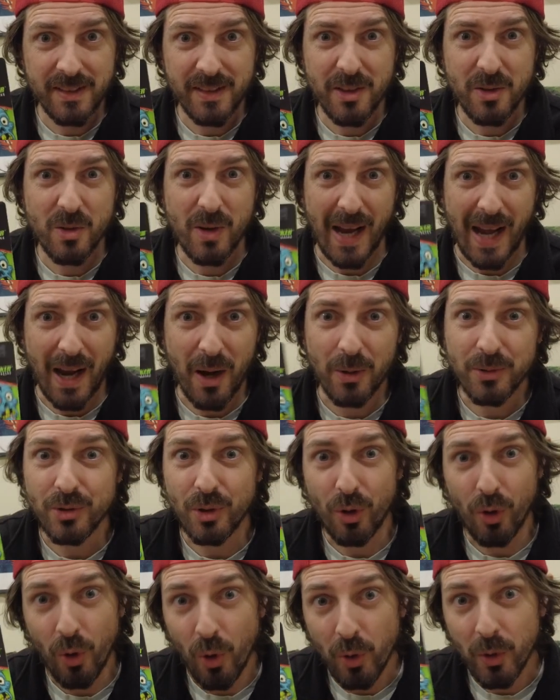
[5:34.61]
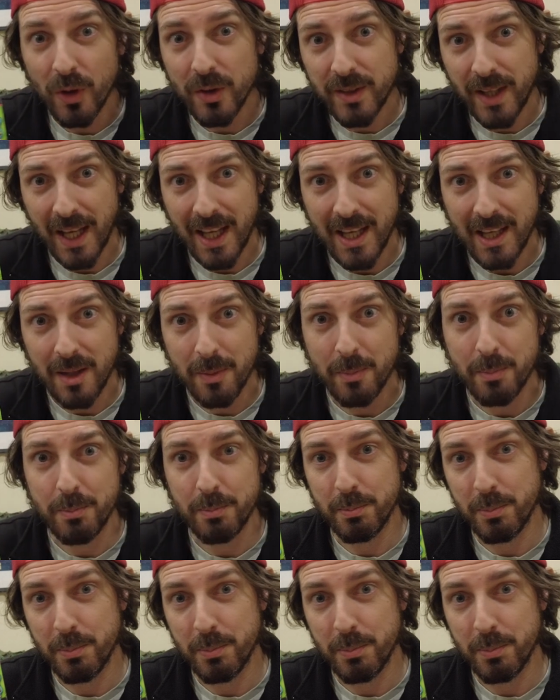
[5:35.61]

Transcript: They were out all the day